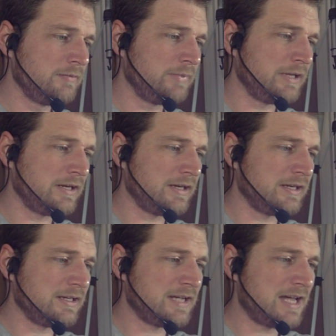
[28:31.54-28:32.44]
But
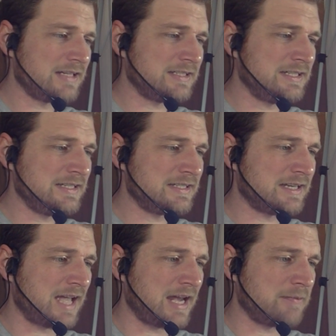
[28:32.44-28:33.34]
it got decent
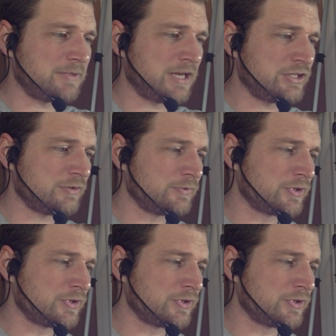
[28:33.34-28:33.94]
adaptation.